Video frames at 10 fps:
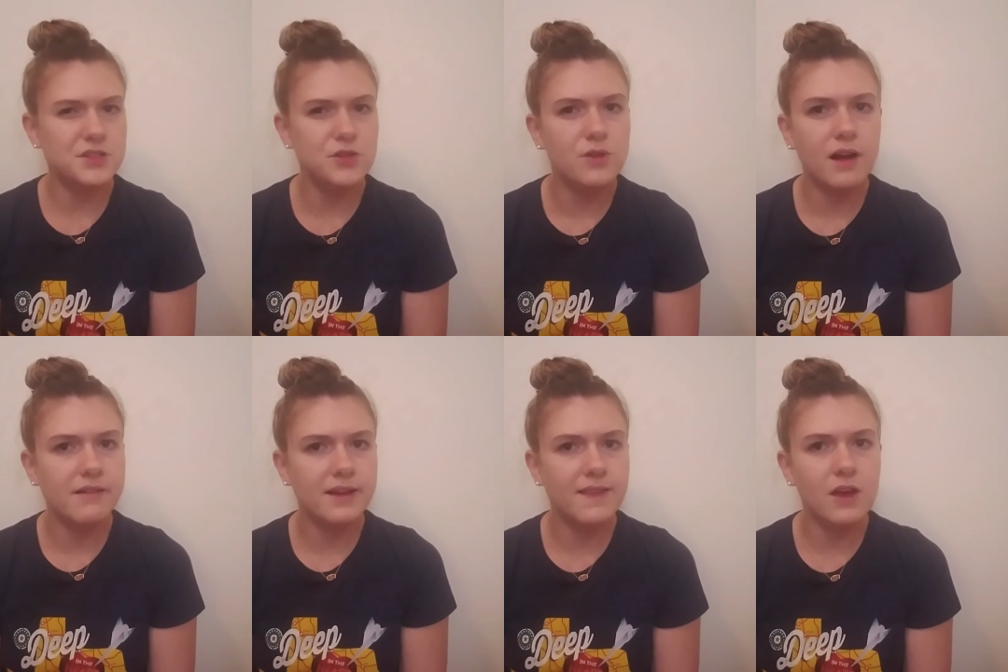You got
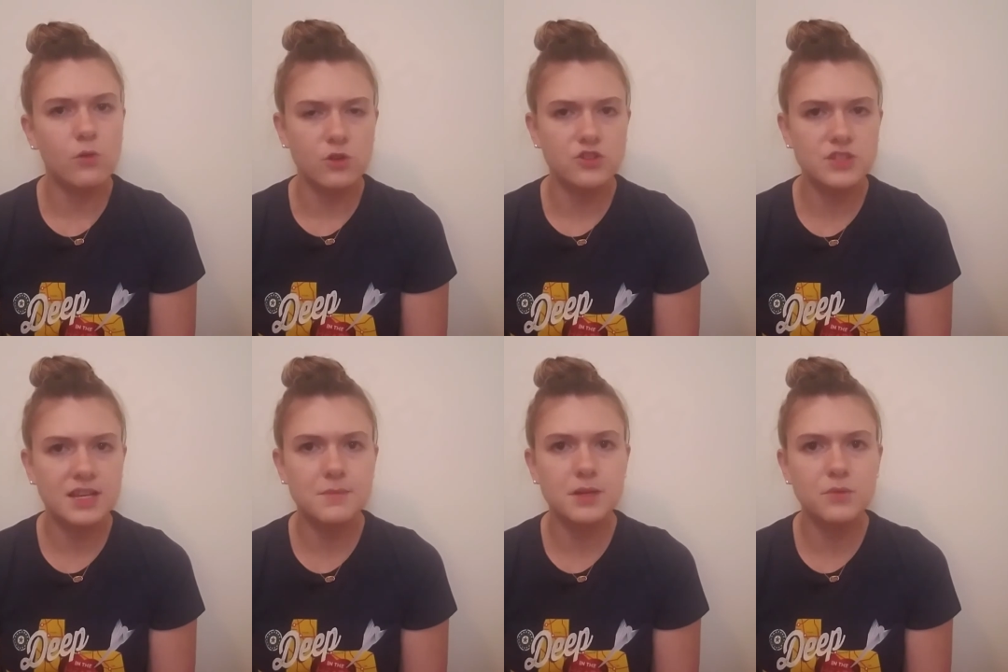like that orange
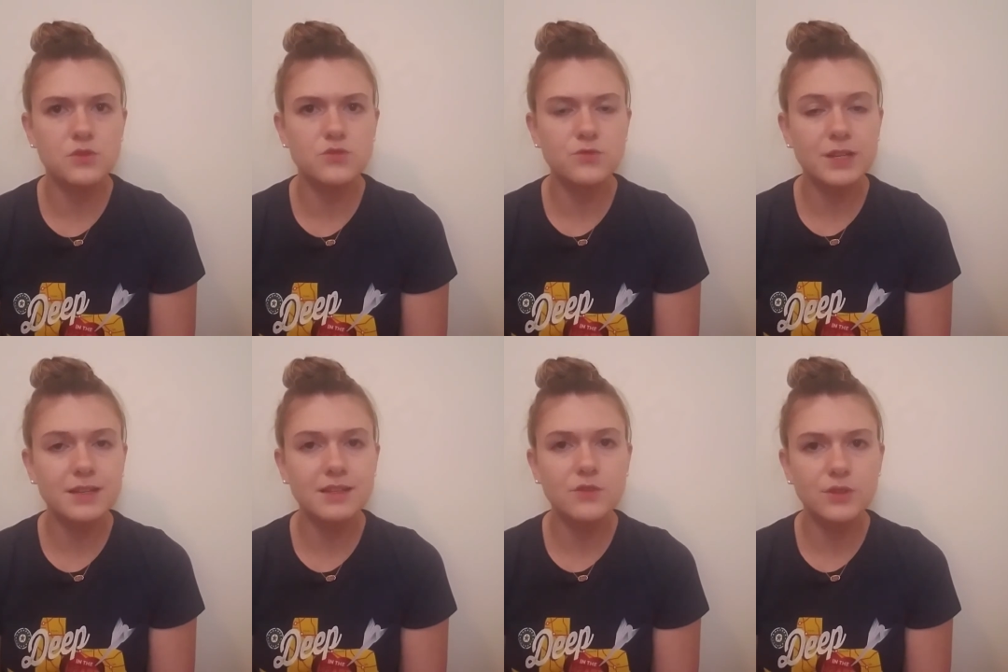scent, but it was
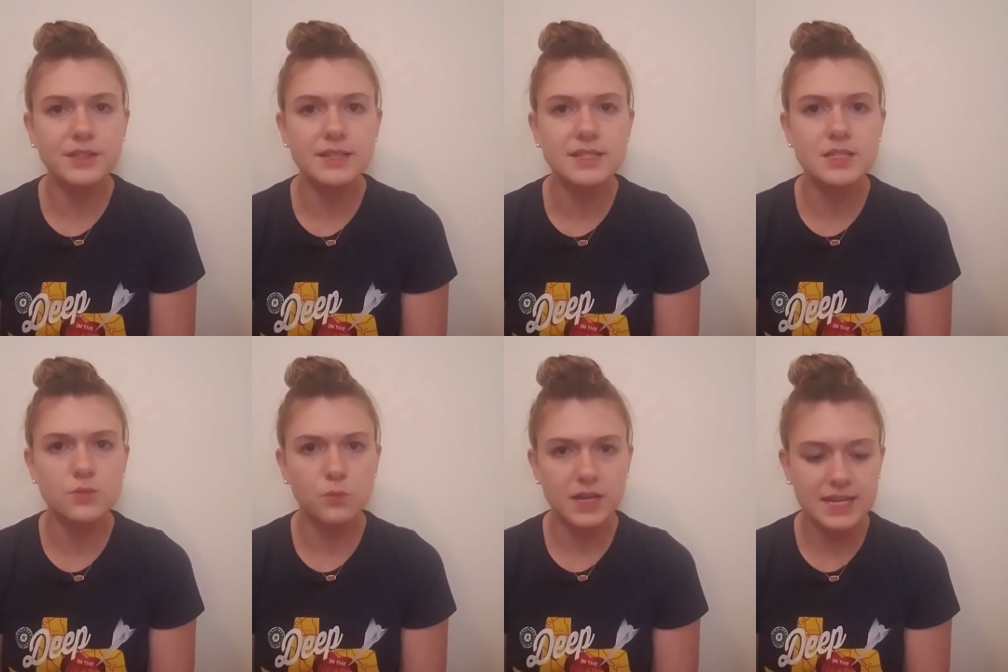really, really
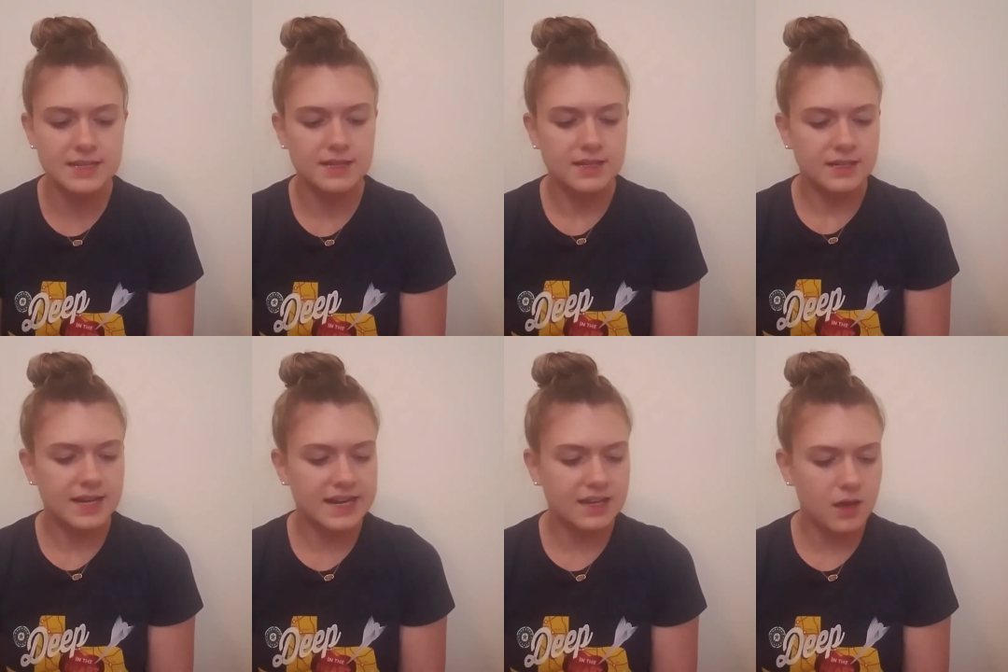sweet,
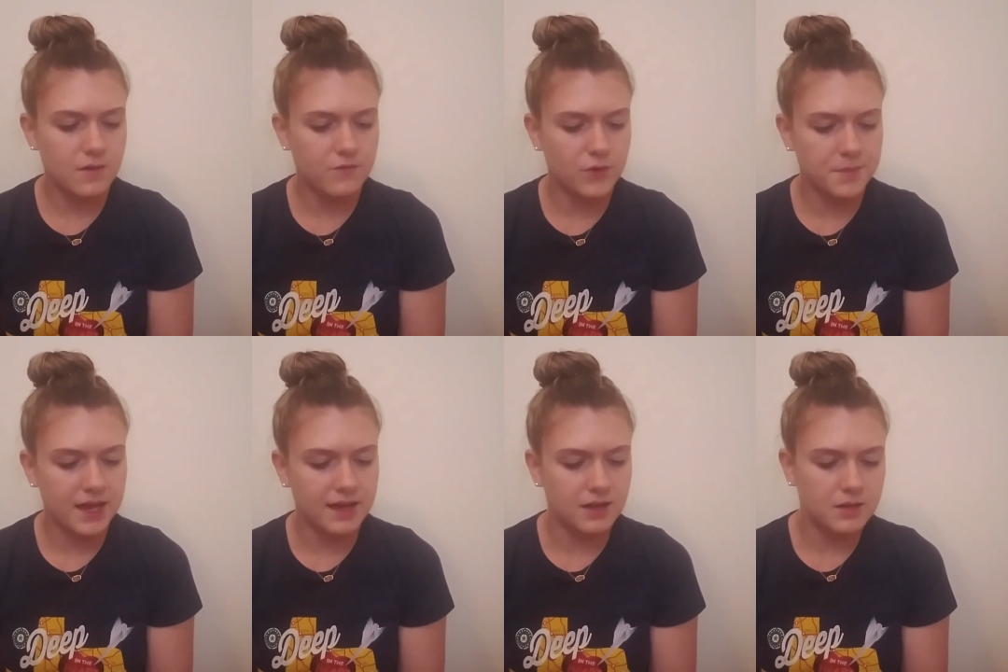kind of from
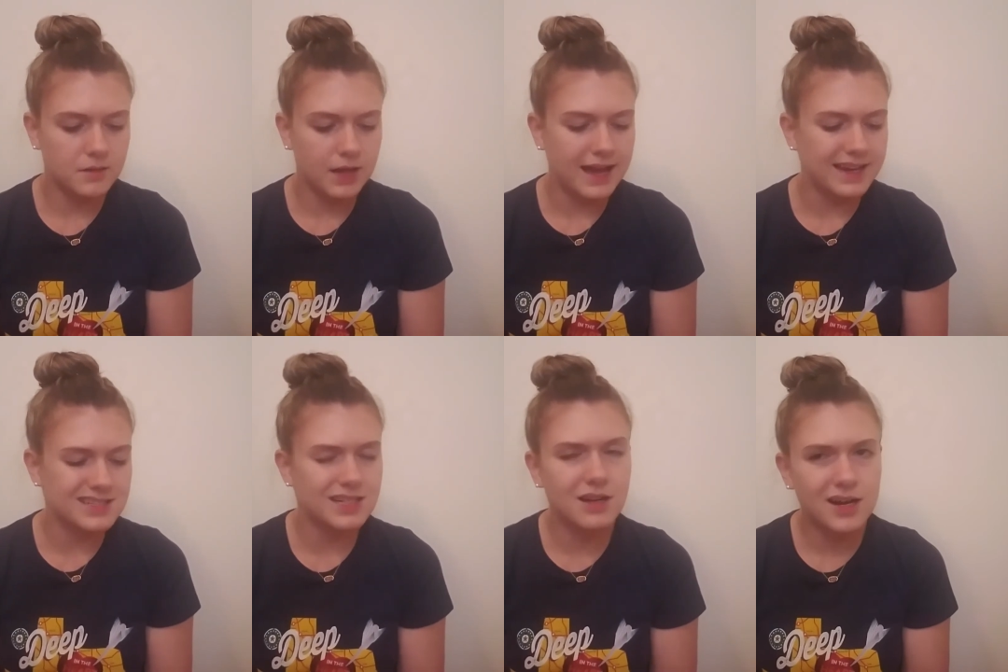that, I guess,
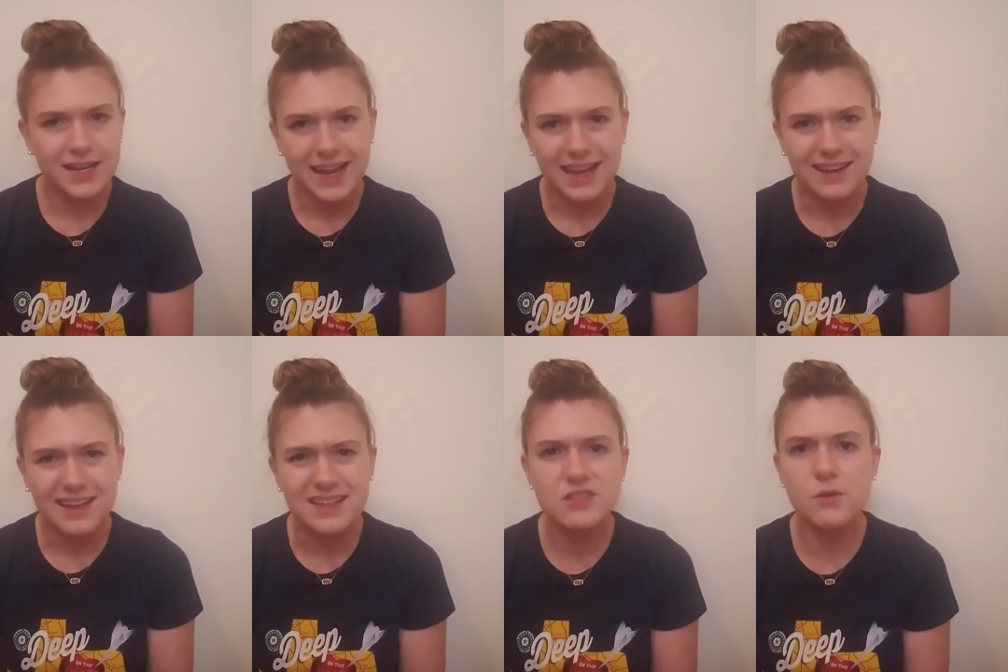the cotton
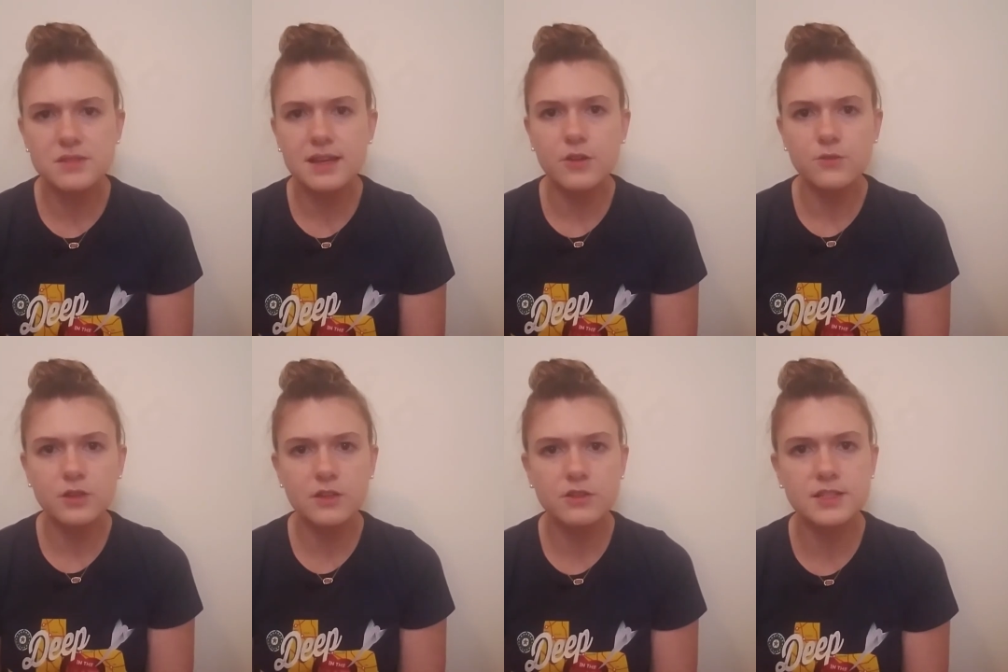candy. So it was like a
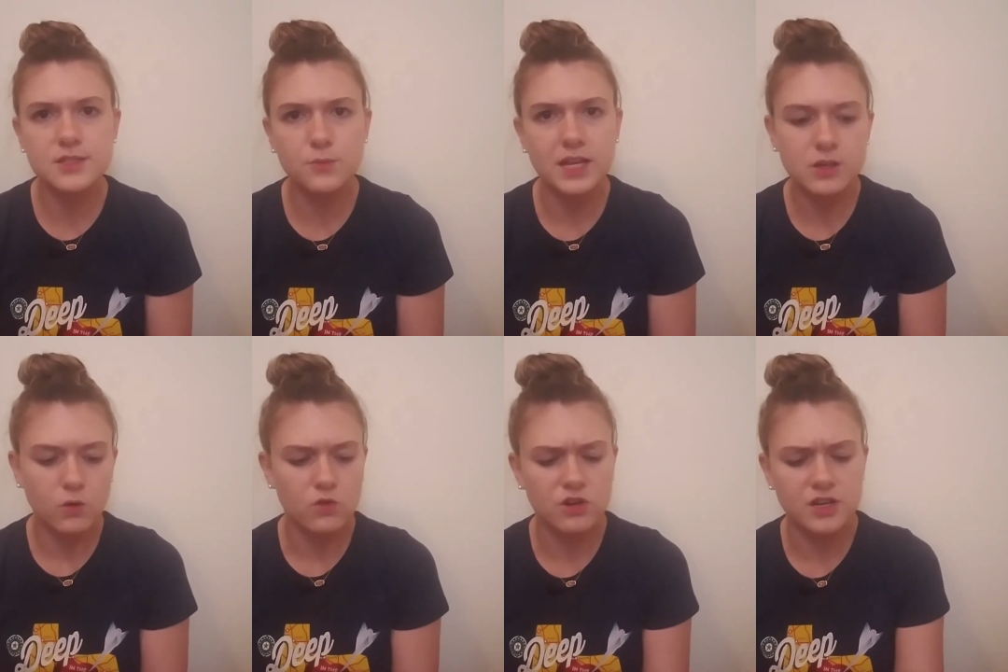really, really sweet
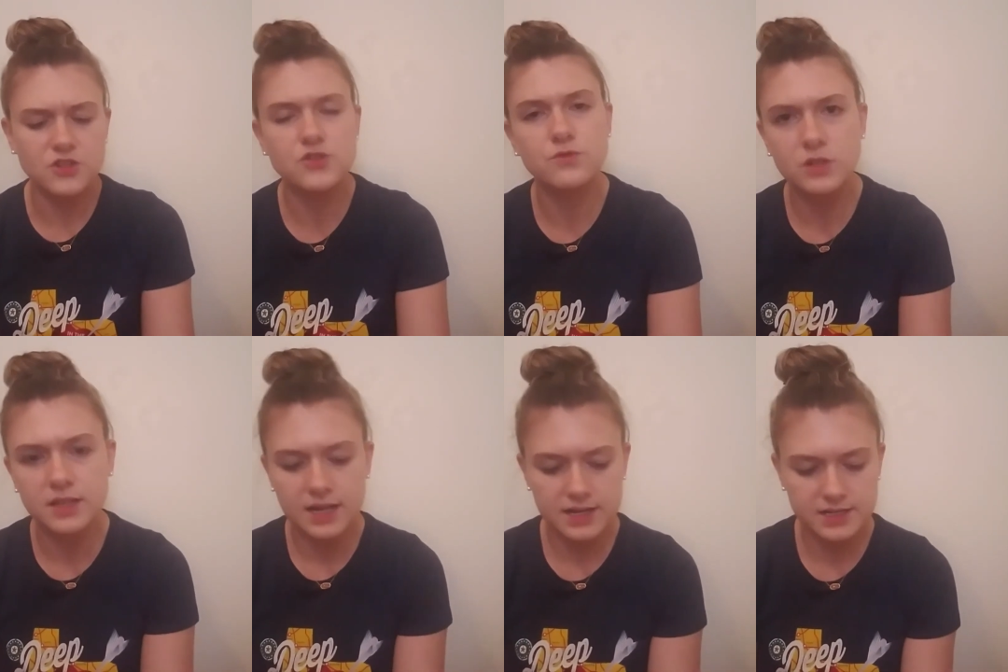orange. Really
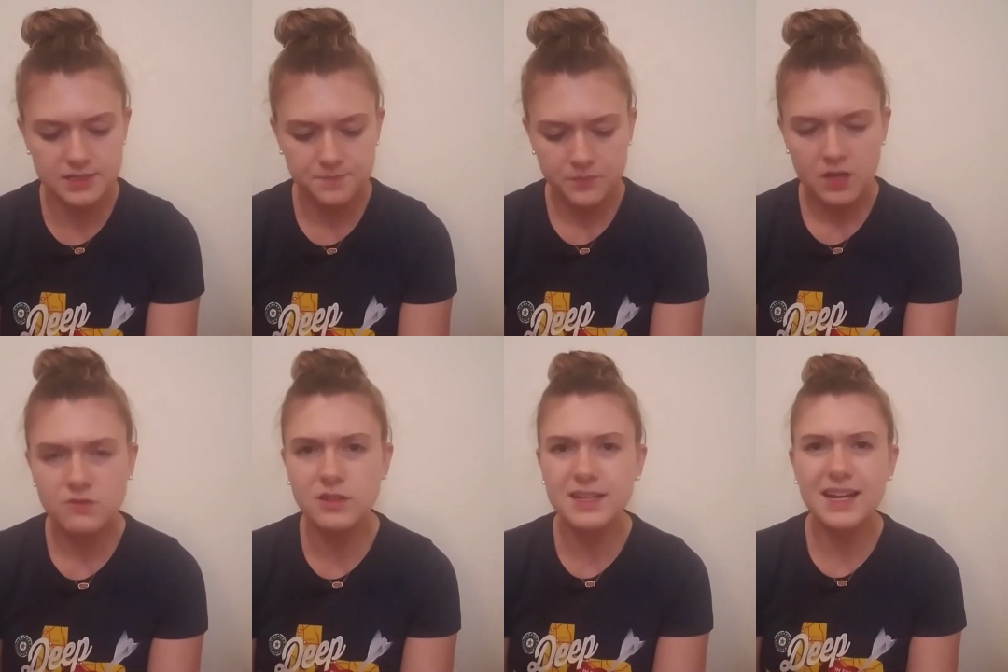nice.
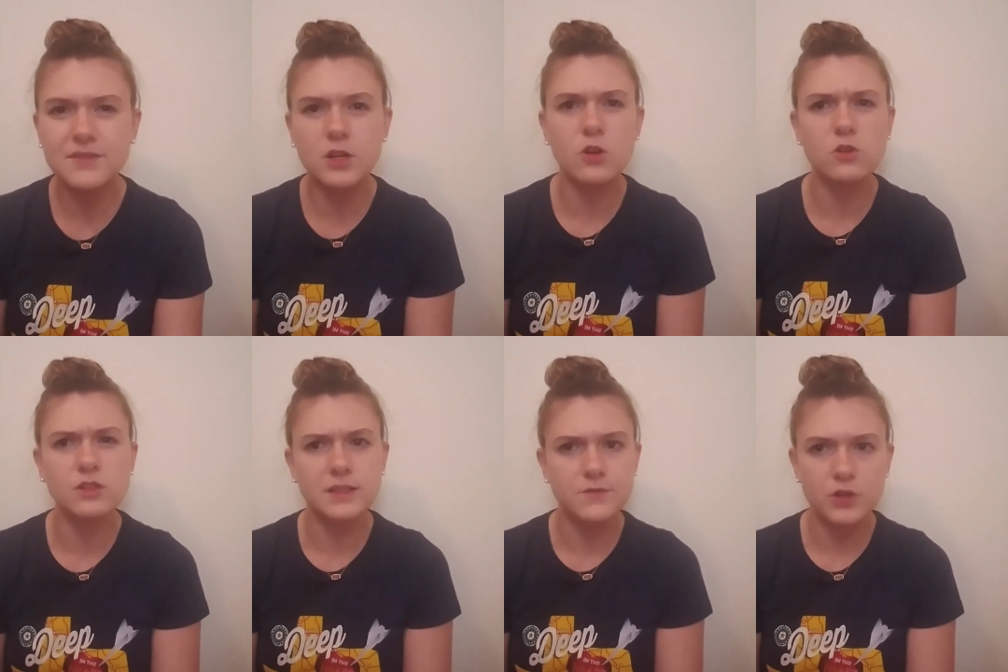Really kind of a
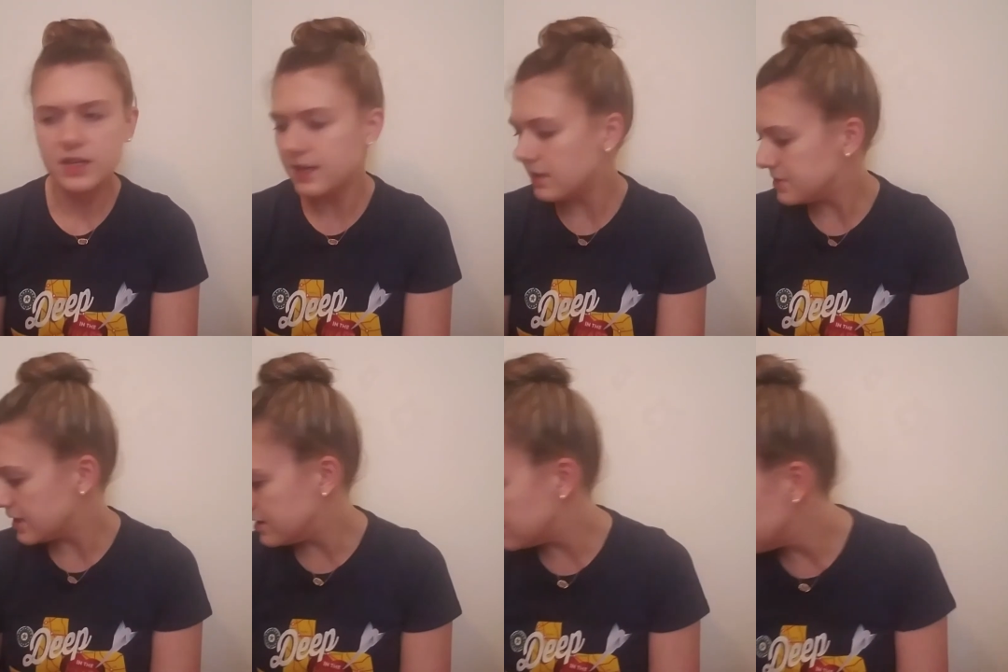girly, fruity type
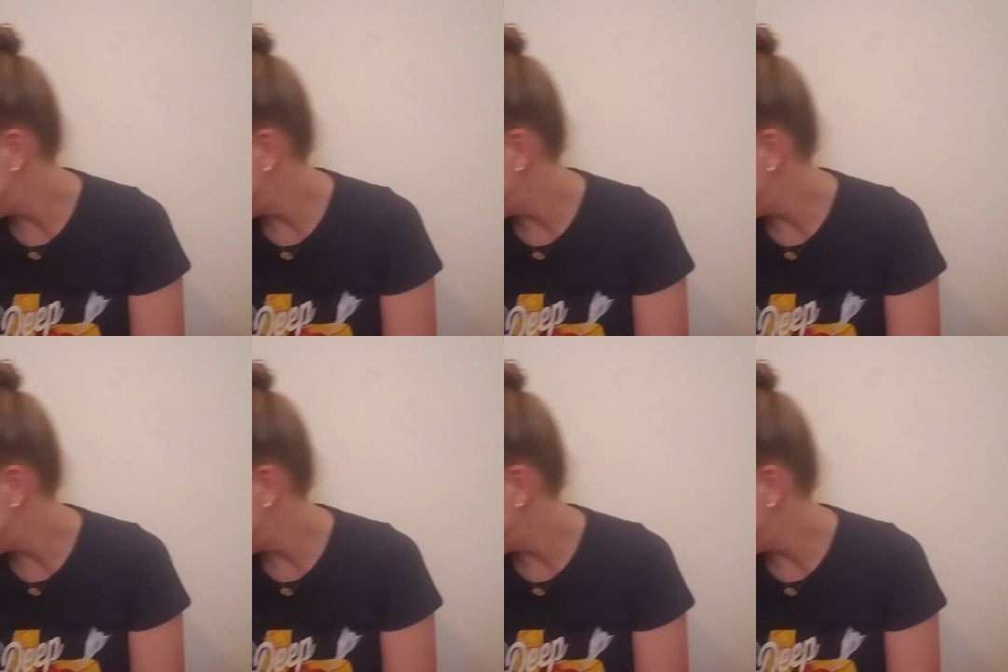scent.